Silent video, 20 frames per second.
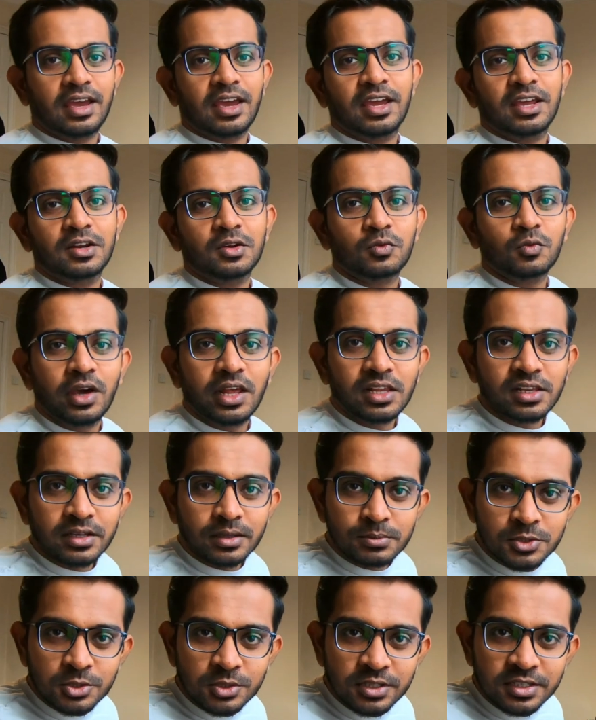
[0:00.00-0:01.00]
and
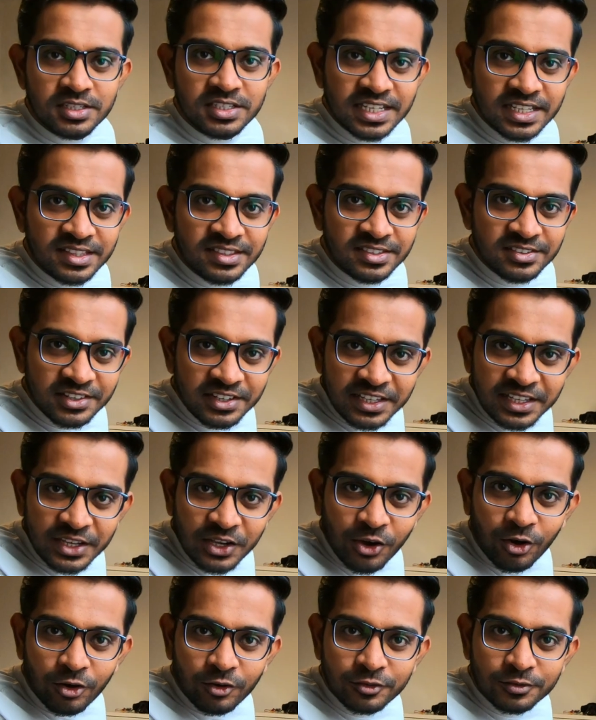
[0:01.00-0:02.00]
welcome to the day
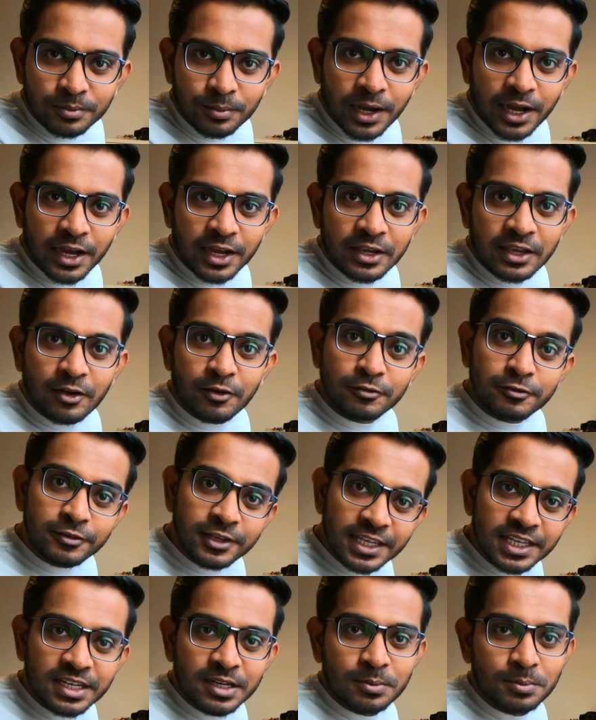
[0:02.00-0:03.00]
3 of my
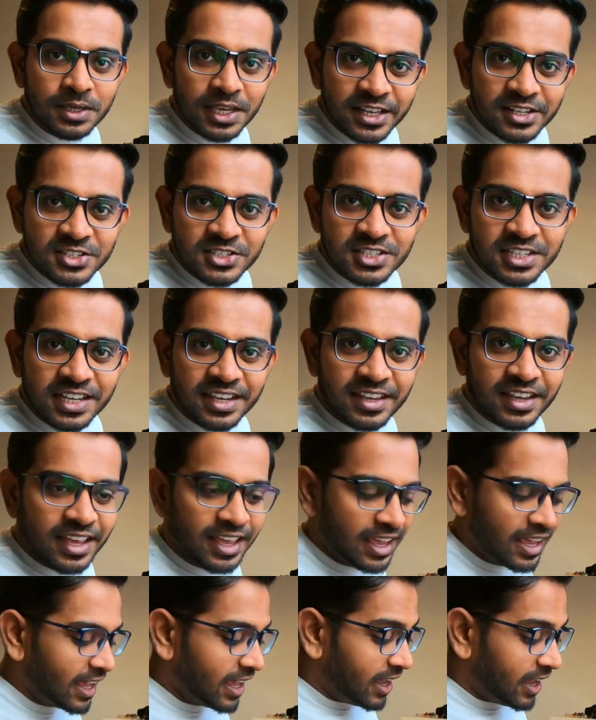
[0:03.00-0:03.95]
week in a PhD.